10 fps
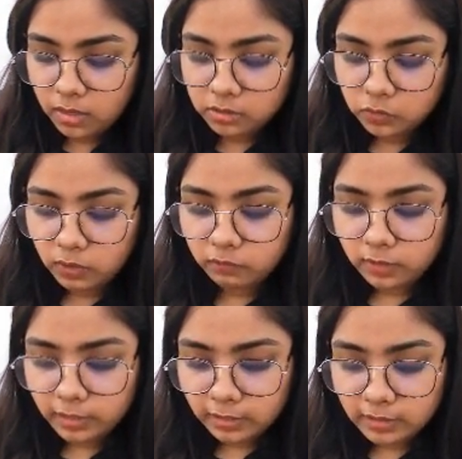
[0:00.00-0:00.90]
So we have
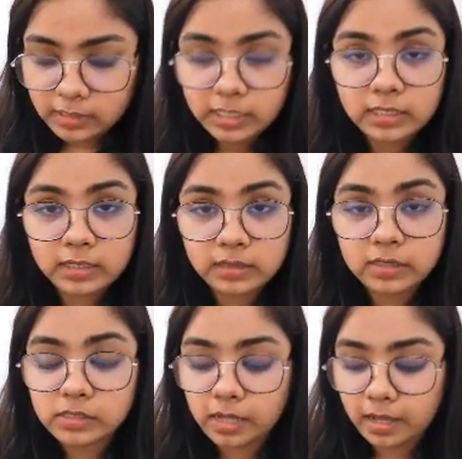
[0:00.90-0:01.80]
clearly stated
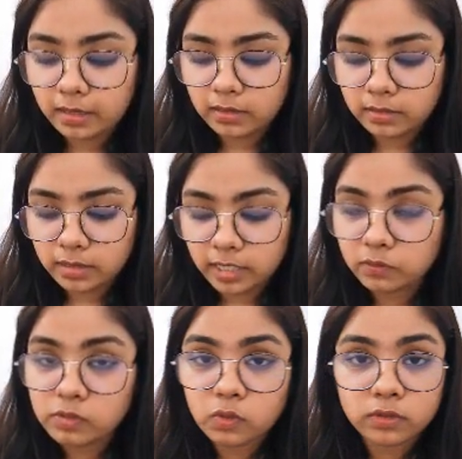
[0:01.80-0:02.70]
this, and that
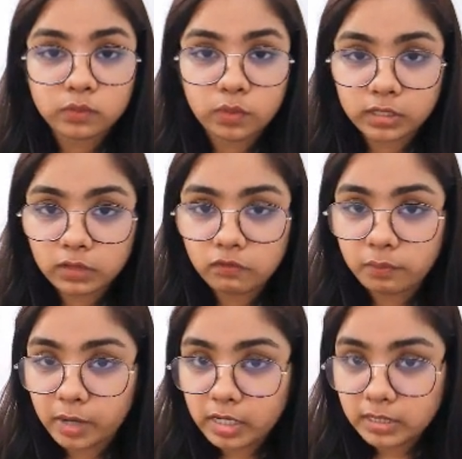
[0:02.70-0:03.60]
was all the working for
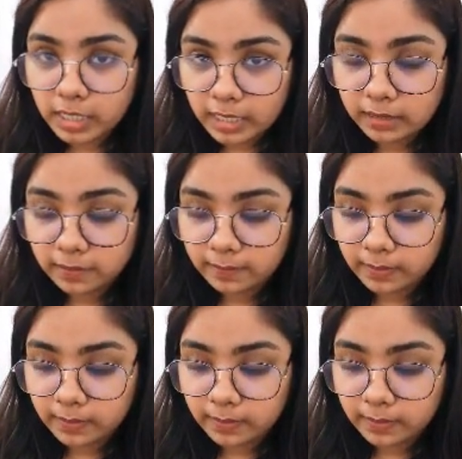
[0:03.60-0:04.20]
part A.